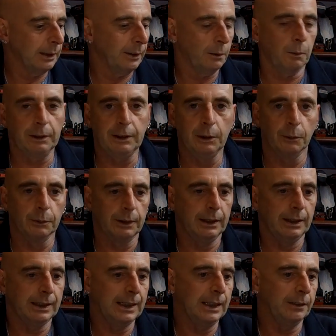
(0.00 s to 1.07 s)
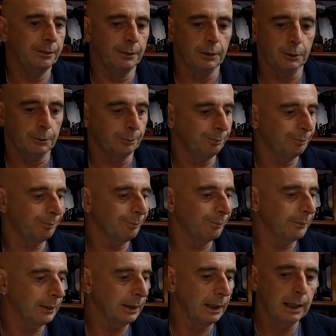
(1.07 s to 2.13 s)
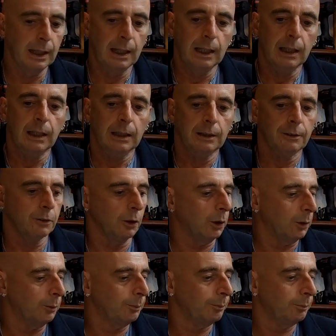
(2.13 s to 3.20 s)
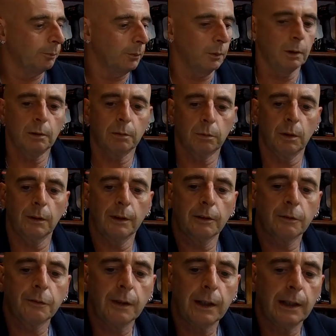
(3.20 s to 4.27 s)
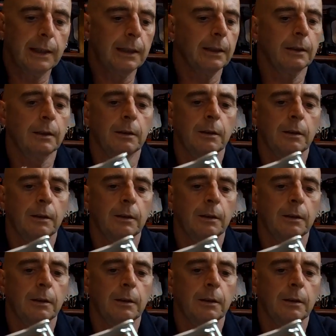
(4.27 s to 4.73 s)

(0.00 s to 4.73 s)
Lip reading: the one you don't need the key for. So, or will this fit in?